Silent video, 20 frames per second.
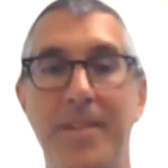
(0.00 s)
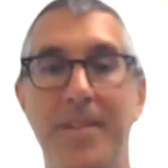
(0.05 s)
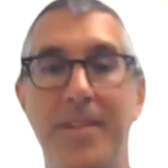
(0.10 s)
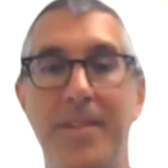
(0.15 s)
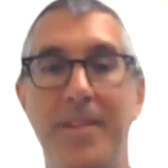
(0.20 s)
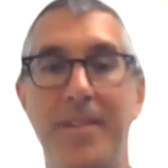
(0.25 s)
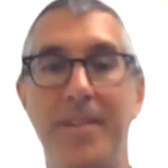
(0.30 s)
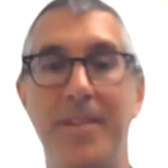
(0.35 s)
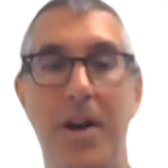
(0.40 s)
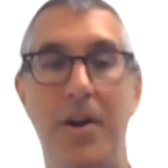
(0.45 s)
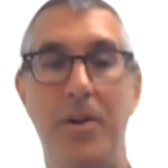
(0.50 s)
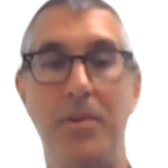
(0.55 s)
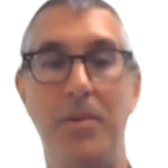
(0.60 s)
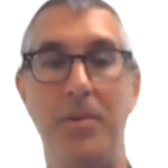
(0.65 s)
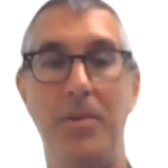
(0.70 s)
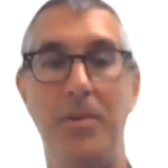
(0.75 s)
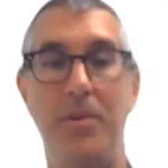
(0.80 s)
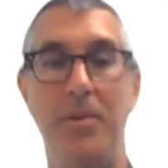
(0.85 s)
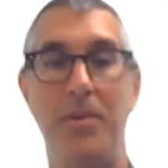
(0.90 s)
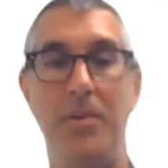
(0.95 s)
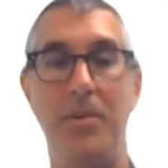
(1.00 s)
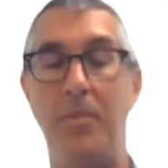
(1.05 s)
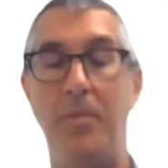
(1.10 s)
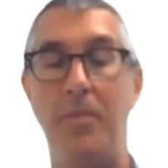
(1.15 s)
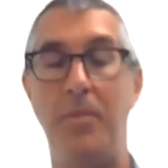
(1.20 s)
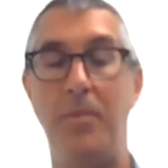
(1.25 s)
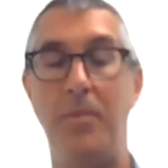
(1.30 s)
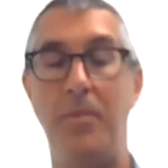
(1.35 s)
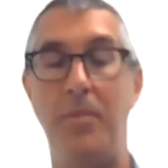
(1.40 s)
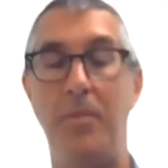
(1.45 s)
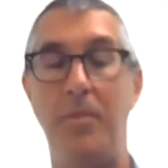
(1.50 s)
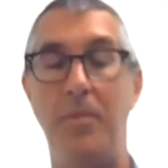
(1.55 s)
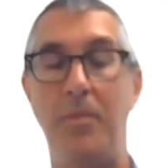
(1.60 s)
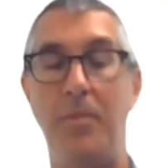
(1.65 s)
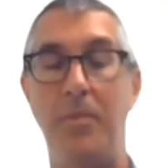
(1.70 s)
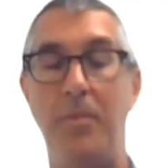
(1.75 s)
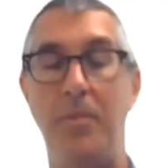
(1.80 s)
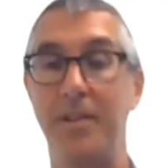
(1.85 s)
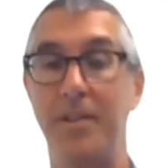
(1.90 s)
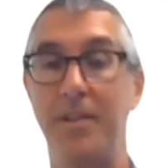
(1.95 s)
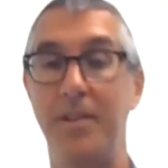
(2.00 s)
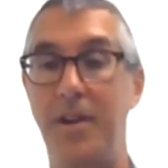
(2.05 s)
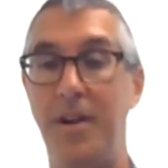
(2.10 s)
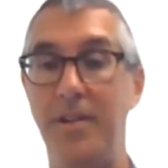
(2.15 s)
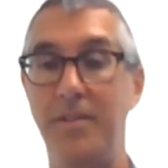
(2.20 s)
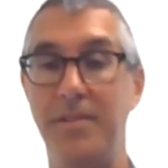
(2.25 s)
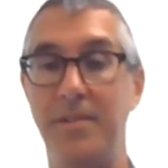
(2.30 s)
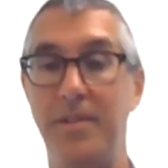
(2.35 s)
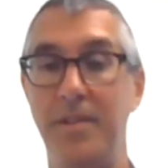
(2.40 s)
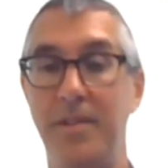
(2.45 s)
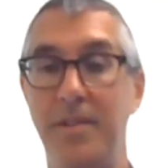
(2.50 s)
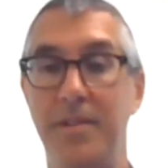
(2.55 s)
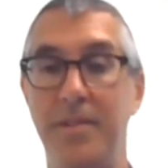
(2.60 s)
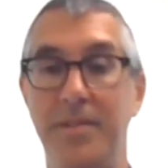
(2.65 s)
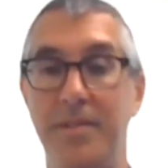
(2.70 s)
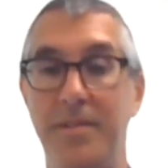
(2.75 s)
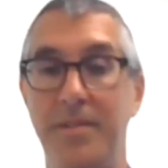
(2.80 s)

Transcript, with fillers: you know how how much is it going to cost to